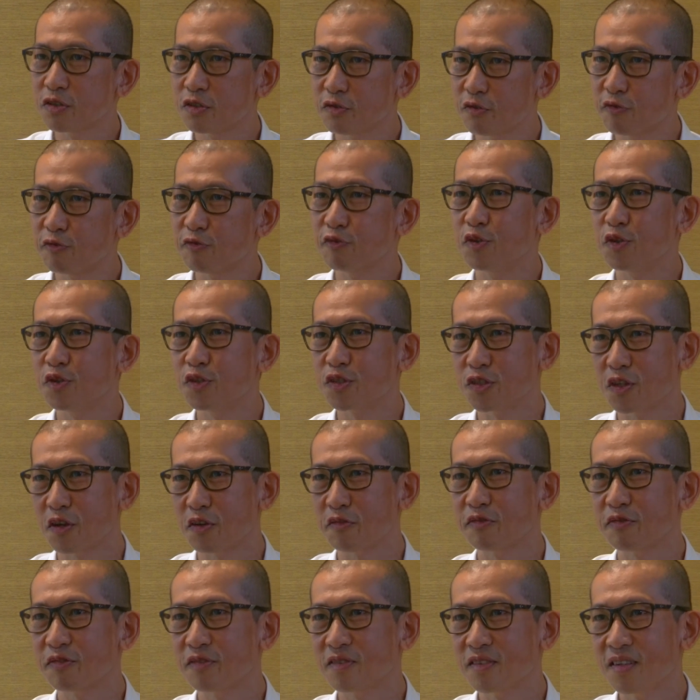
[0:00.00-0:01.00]
food stuff.
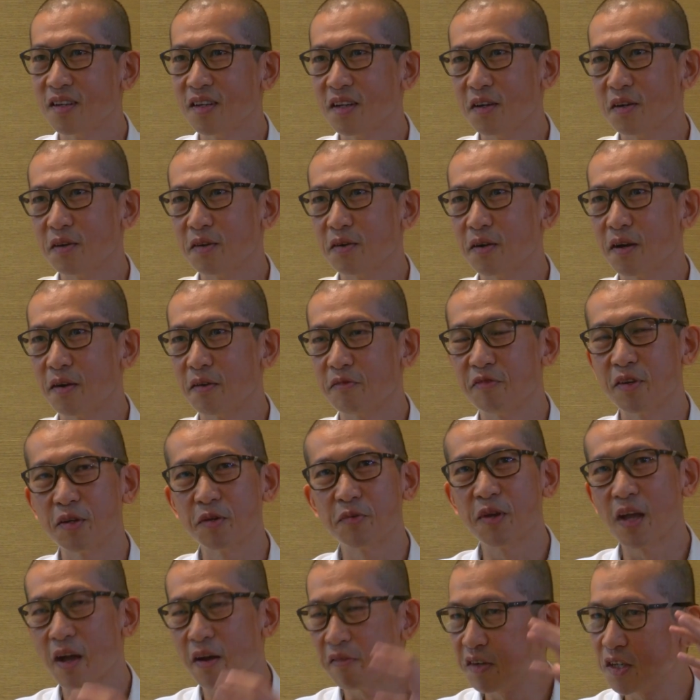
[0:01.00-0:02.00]
I think we
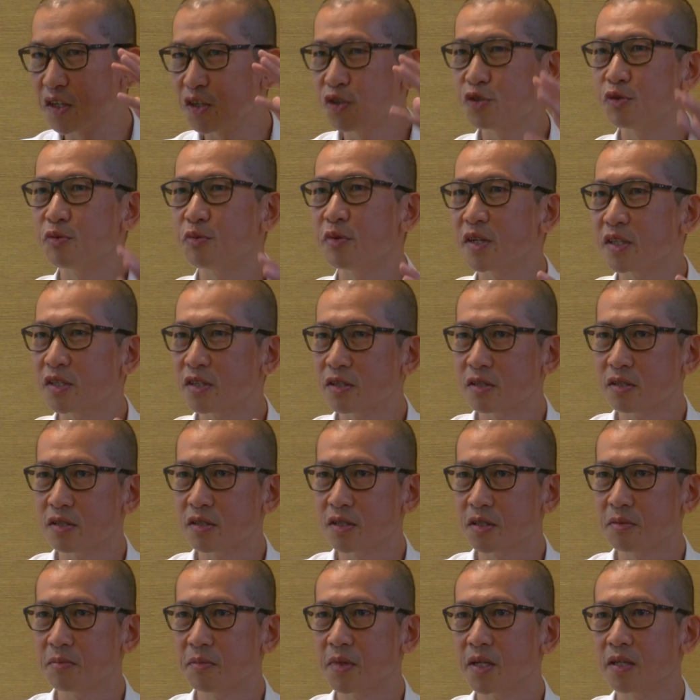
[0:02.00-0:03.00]
have insurances in
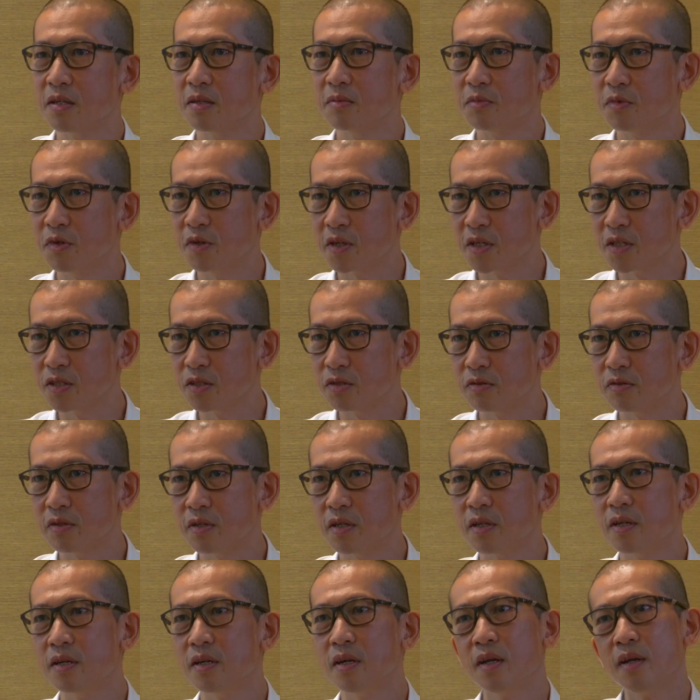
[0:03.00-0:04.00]
made in Moris today,
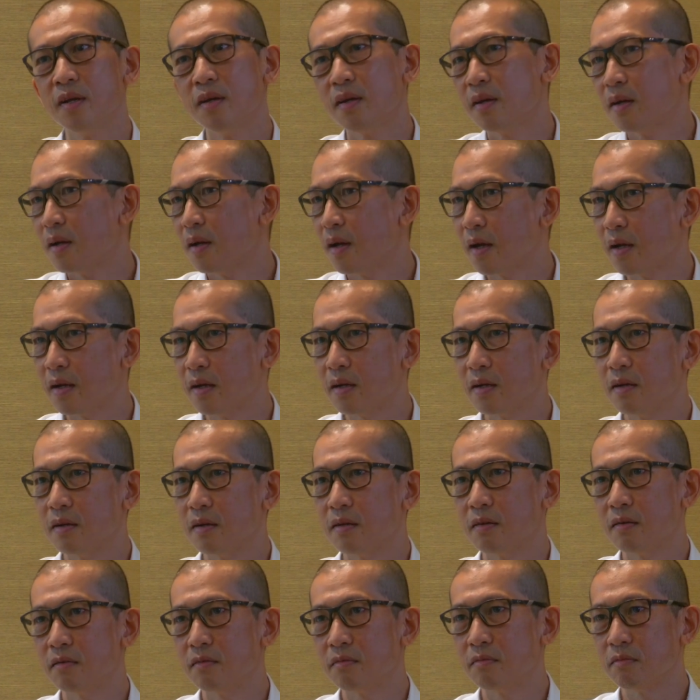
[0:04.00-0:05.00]

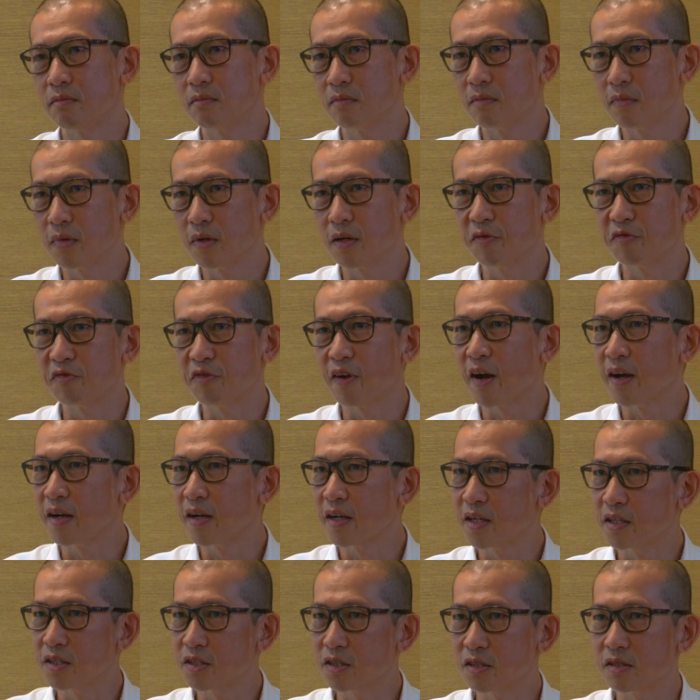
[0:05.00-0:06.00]
and
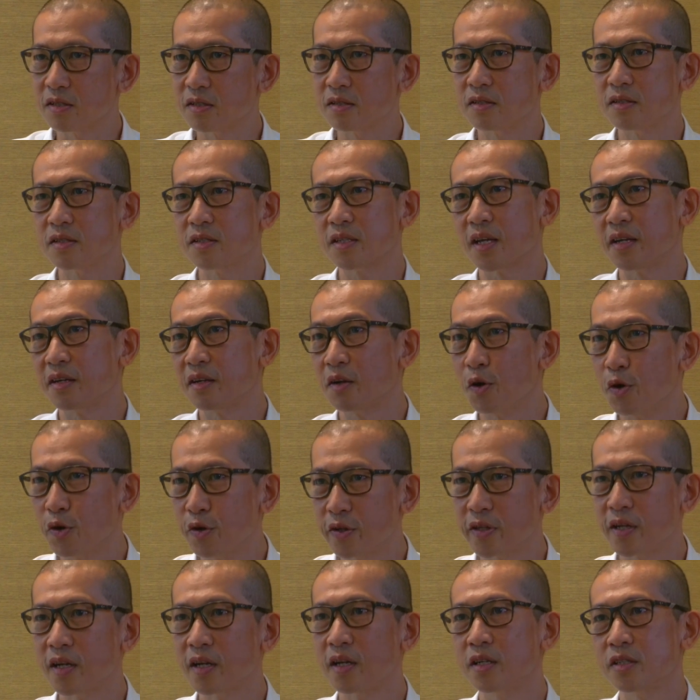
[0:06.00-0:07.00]
finances and
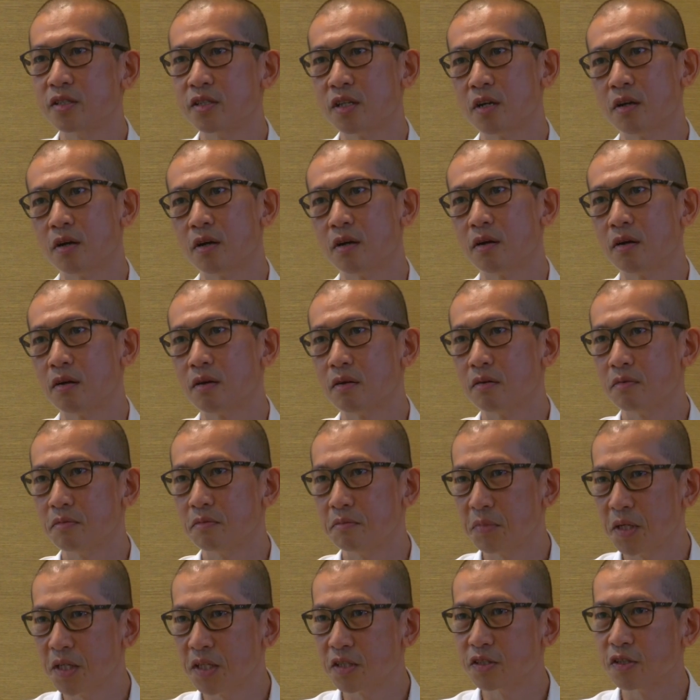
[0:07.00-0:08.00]
hotels are
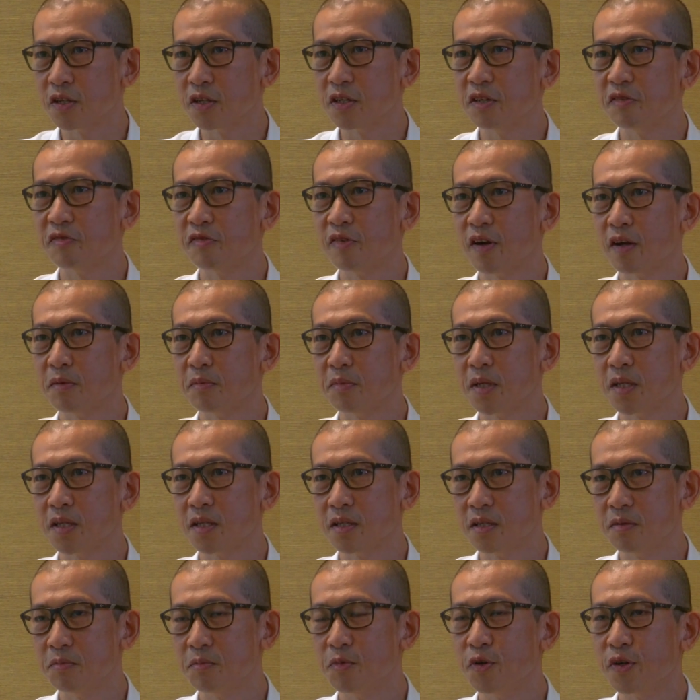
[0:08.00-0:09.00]
being certified made in
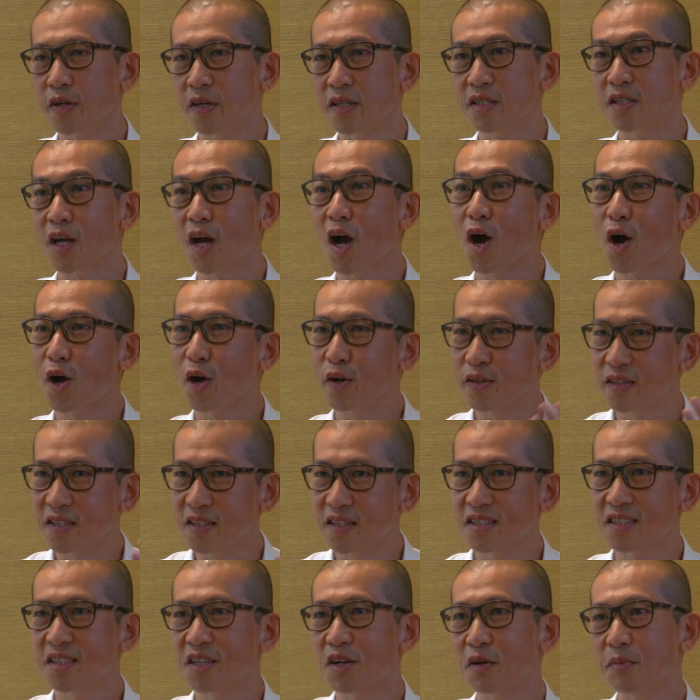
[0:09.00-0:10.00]
Moris.
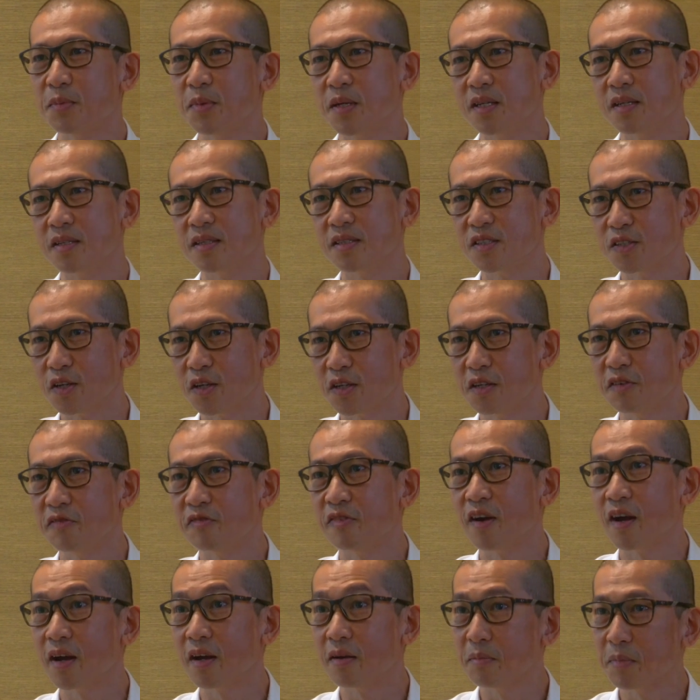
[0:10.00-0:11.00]
Artists are being
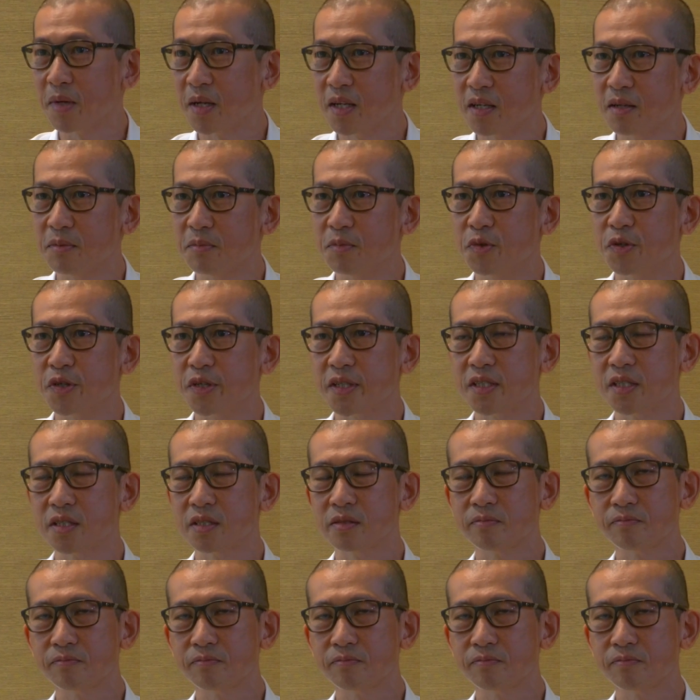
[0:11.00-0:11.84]
certified made in Moris.